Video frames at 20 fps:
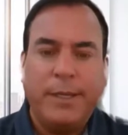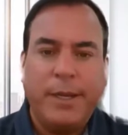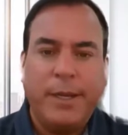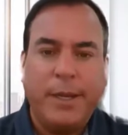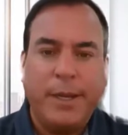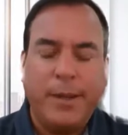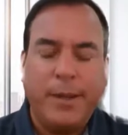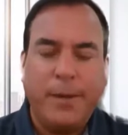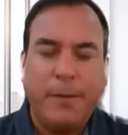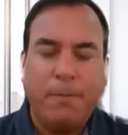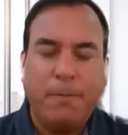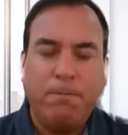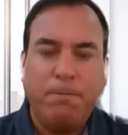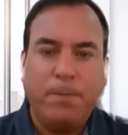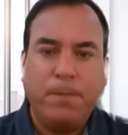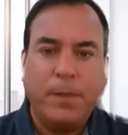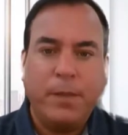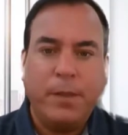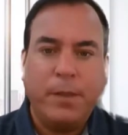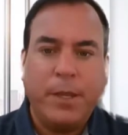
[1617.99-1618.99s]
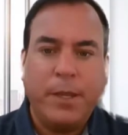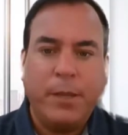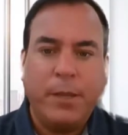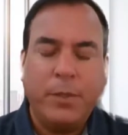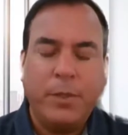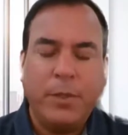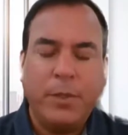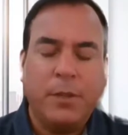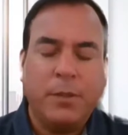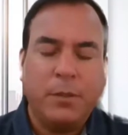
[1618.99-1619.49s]
And
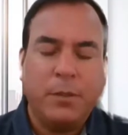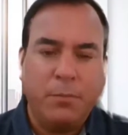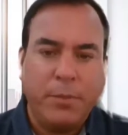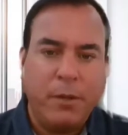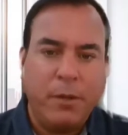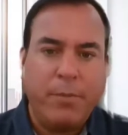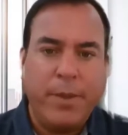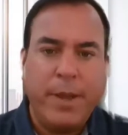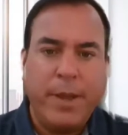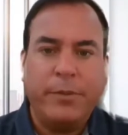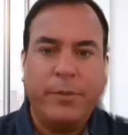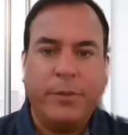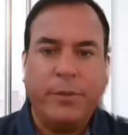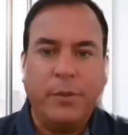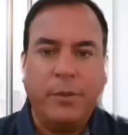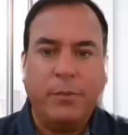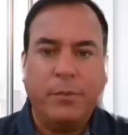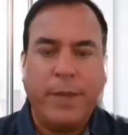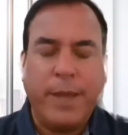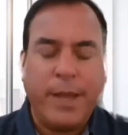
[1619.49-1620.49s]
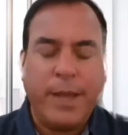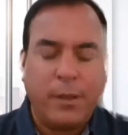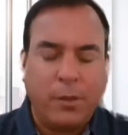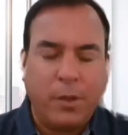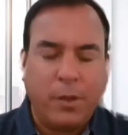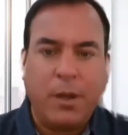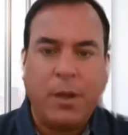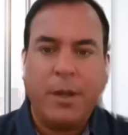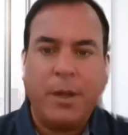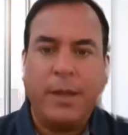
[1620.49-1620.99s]
we talked a bit about the
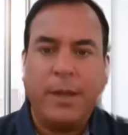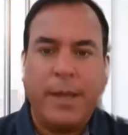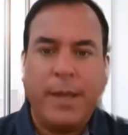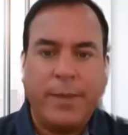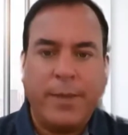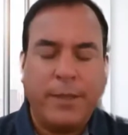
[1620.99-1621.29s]
backlog and